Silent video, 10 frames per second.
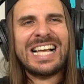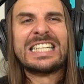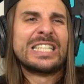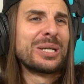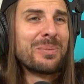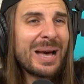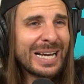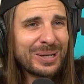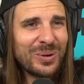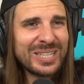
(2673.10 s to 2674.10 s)
Still
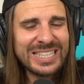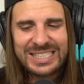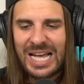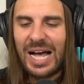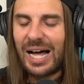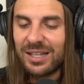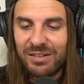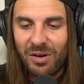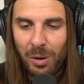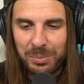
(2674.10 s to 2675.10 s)
Magnolias. I
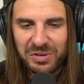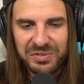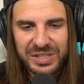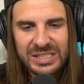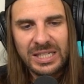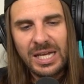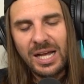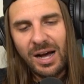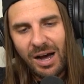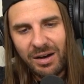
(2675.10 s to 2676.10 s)
love all movies.
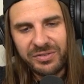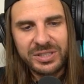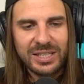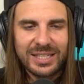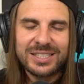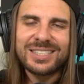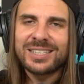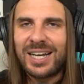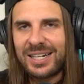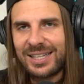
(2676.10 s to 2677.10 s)
Obviously,
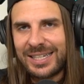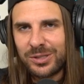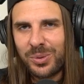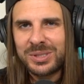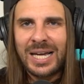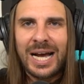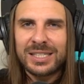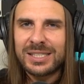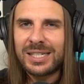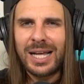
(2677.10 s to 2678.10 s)
just kind of lean towards
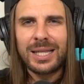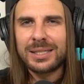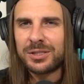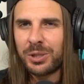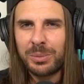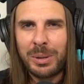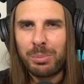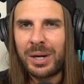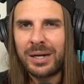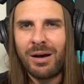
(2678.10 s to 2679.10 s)
action. I like to turn my
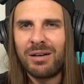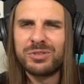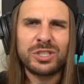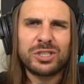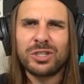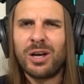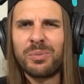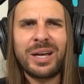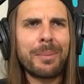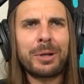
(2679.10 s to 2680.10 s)
brain off. Just John
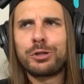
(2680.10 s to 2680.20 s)
Wick.